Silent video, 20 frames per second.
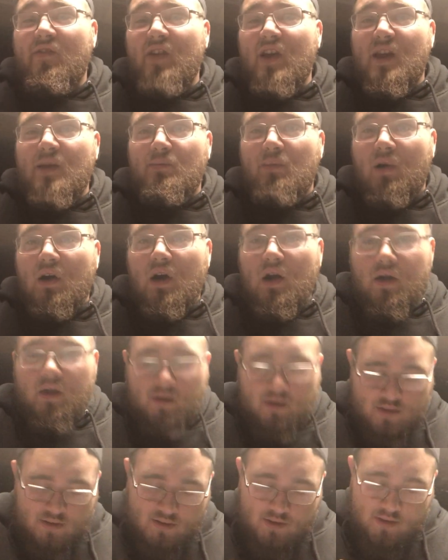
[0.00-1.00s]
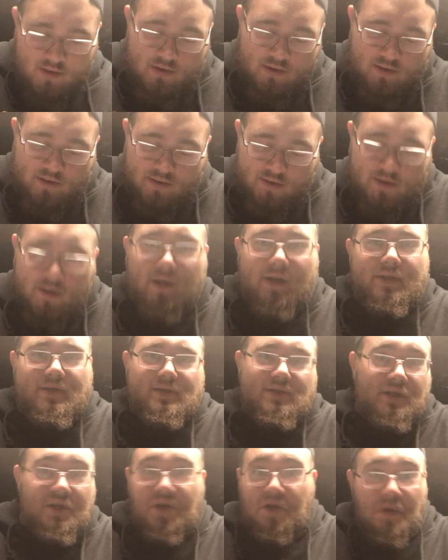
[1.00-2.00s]
$50. I
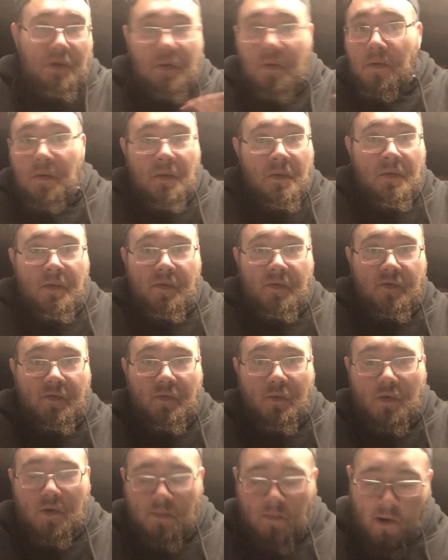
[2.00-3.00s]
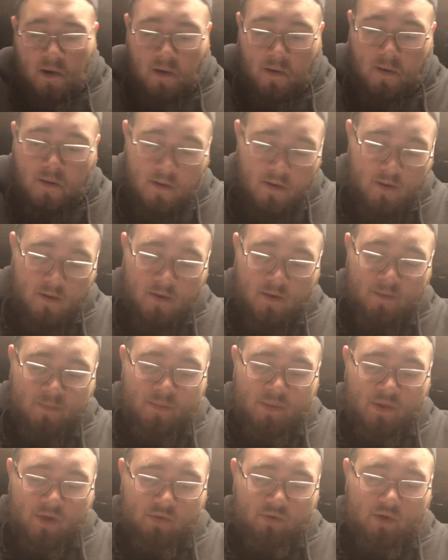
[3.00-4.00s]
was like, sweet man.
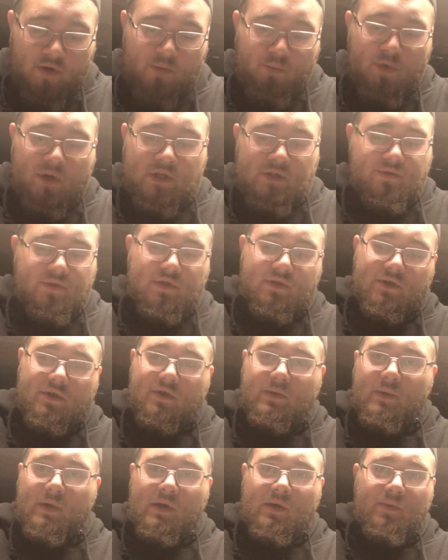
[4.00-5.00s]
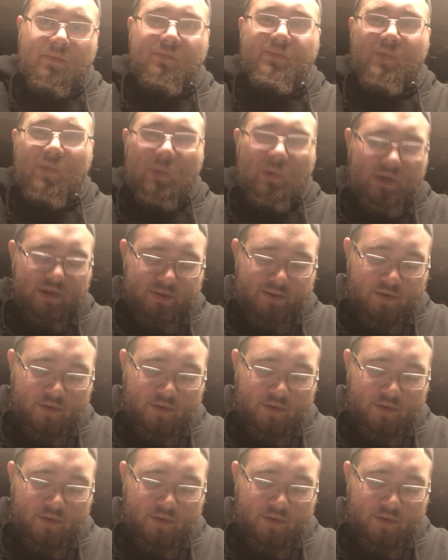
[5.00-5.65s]
$50 for a turbo? Will